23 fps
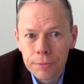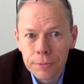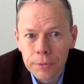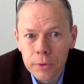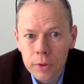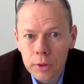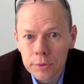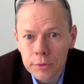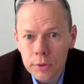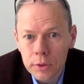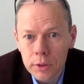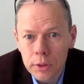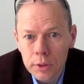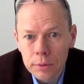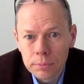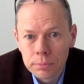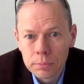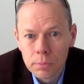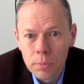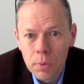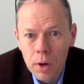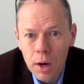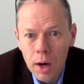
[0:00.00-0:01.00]
further
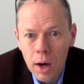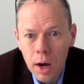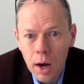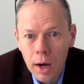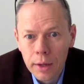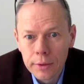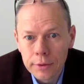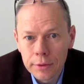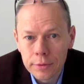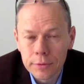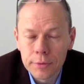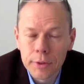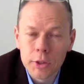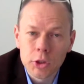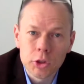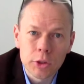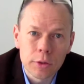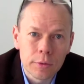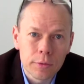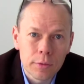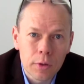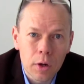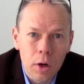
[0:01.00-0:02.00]

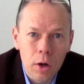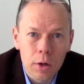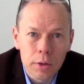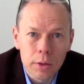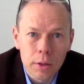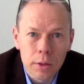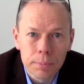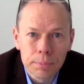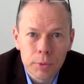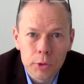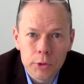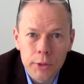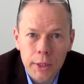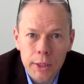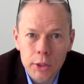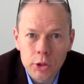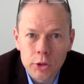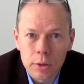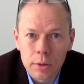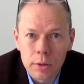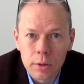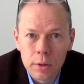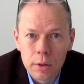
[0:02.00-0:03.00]
decisions on a
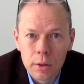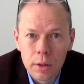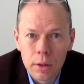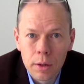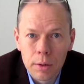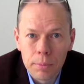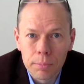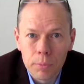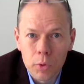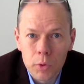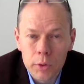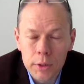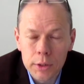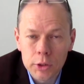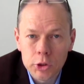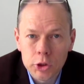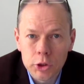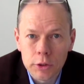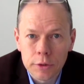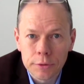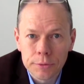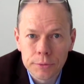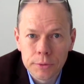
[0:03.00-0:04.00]
potential modal
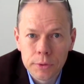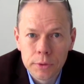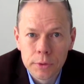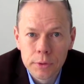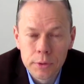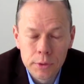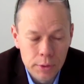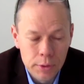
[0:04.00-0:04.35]
shift.